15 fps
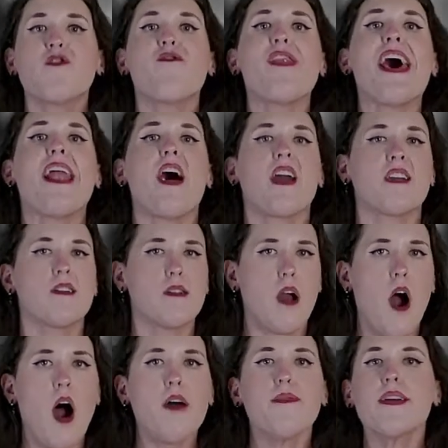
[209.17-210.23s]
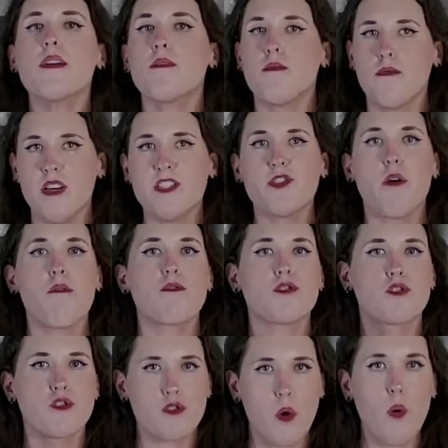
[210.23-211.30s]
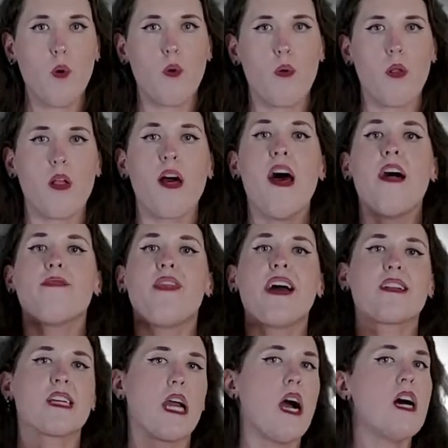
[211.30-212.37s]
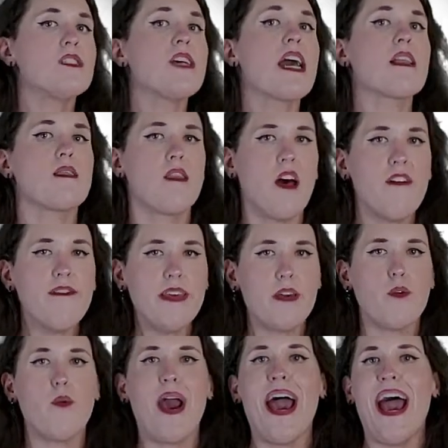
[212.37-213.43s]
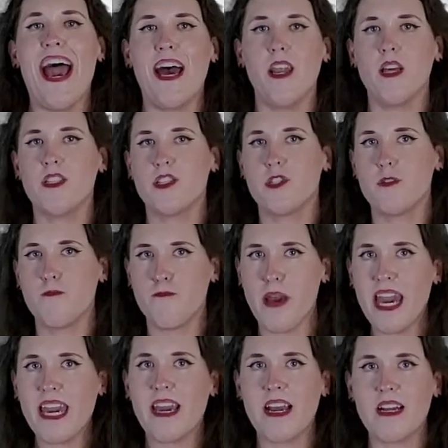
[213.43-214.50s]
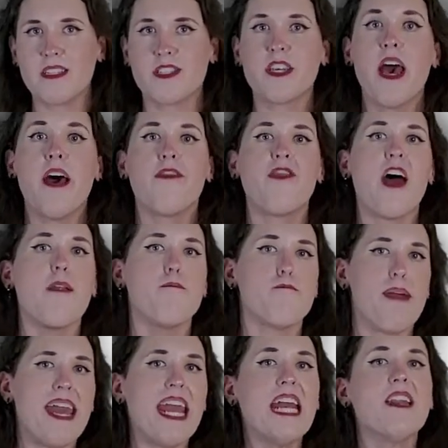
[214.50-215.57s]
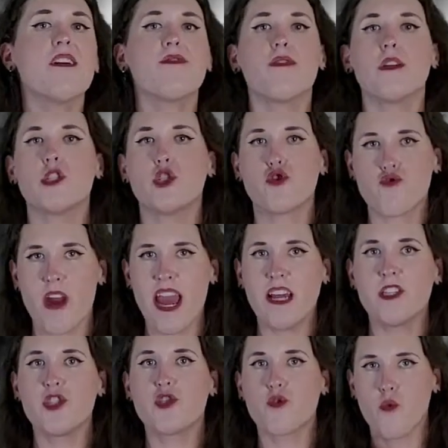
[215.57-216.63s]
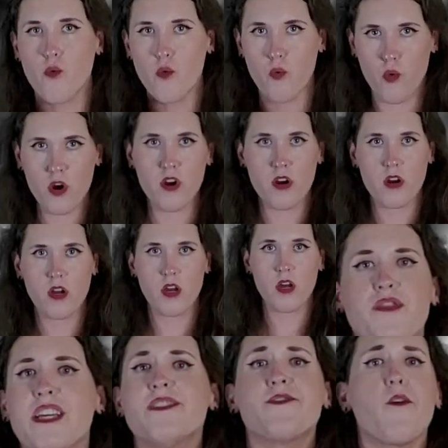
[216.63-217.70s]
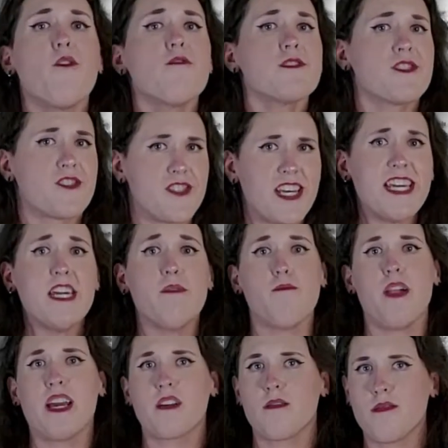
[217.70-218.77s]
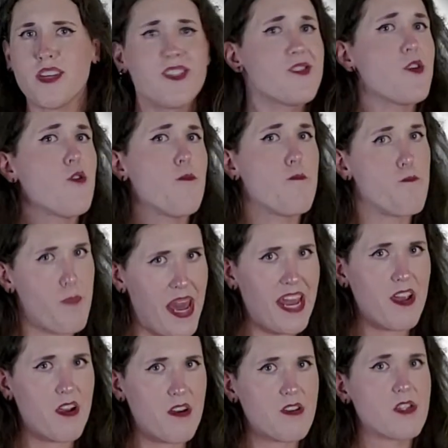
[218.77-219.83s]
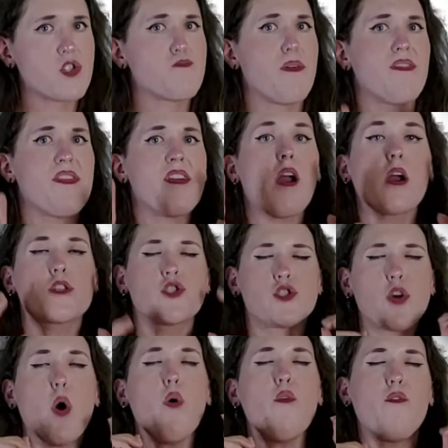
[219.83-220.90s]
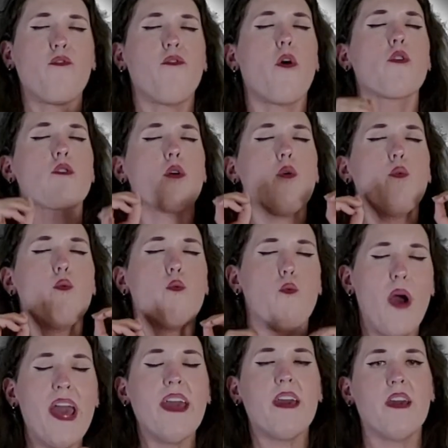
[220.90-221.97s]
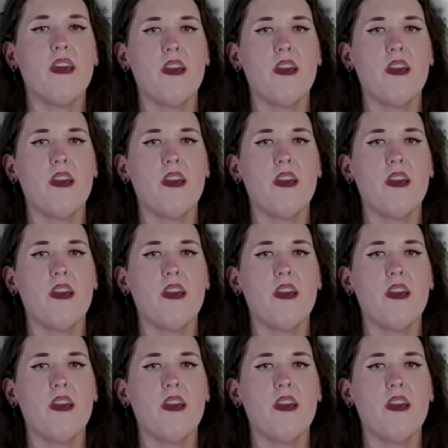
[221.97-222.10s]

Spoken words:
of that iconic Lizzo soul that Cause I Love You had in spades that made the trends work. These all seem like Lizzo bangers, but they are so far away